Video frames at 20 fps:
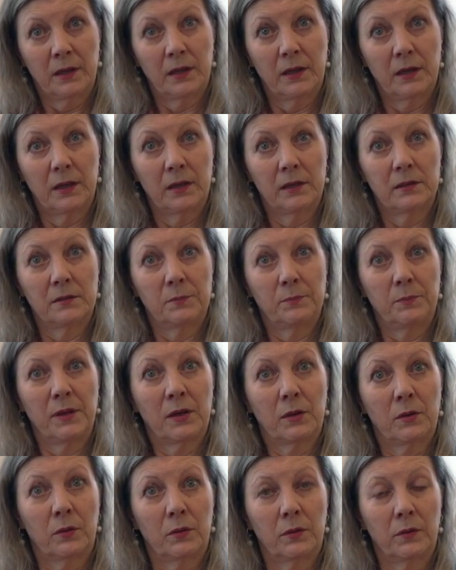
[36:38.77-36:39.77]
And
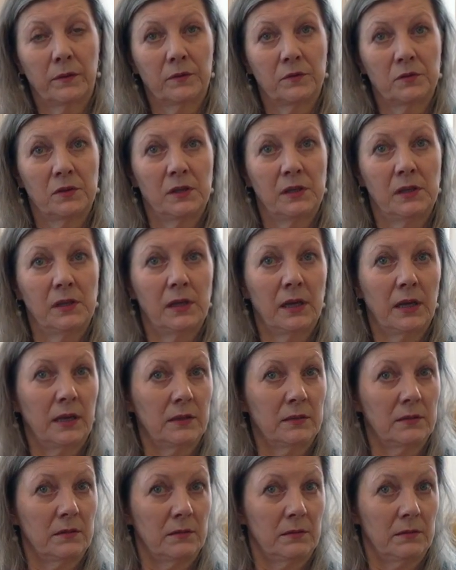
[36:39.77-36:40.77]
because she
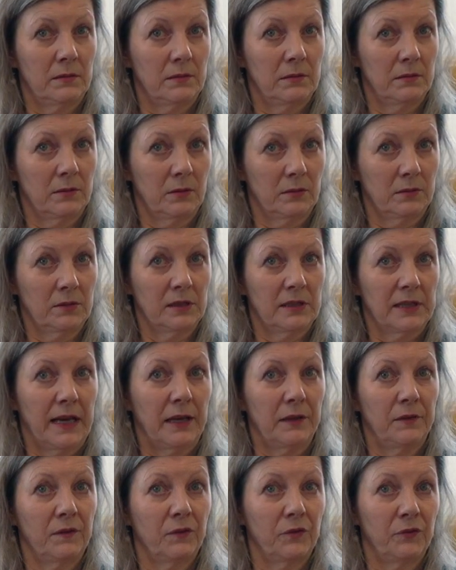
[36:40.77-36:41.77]
had not
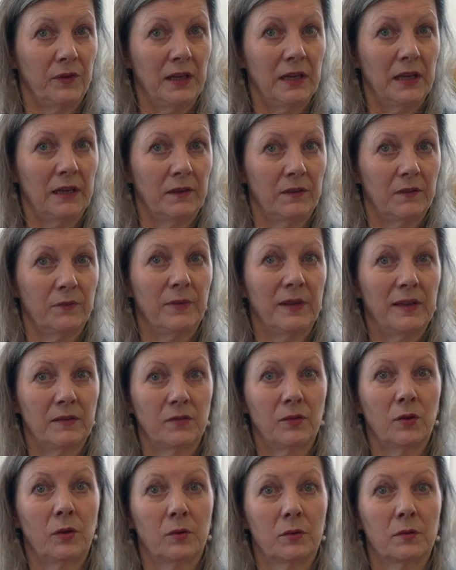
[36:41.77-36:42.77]
nice feelings
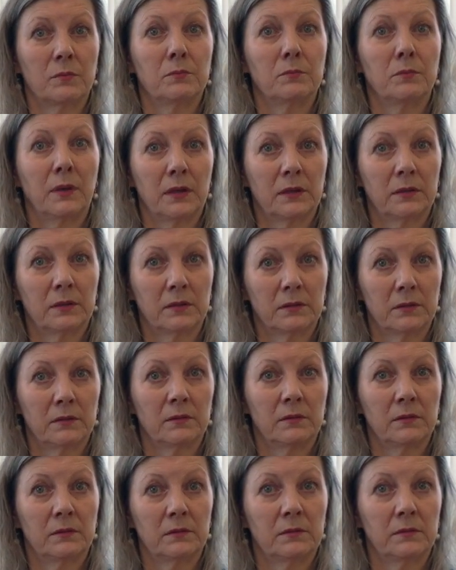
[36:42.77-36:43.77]
with her
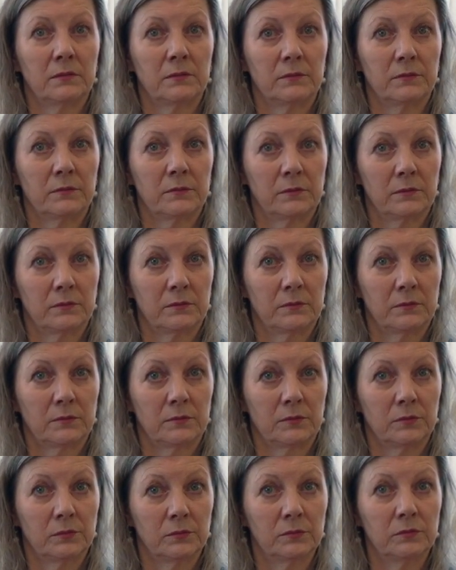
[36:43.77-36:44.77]
mother, uh,
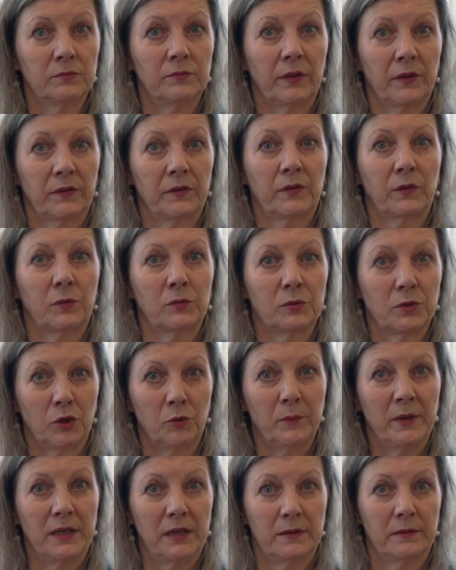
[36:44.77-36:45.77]
who was so
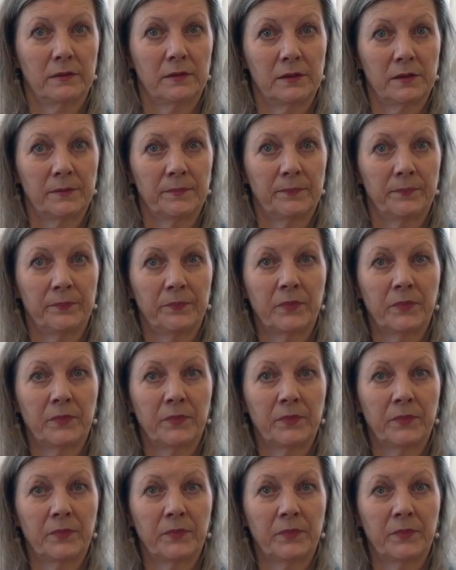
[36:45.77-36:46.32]
dominant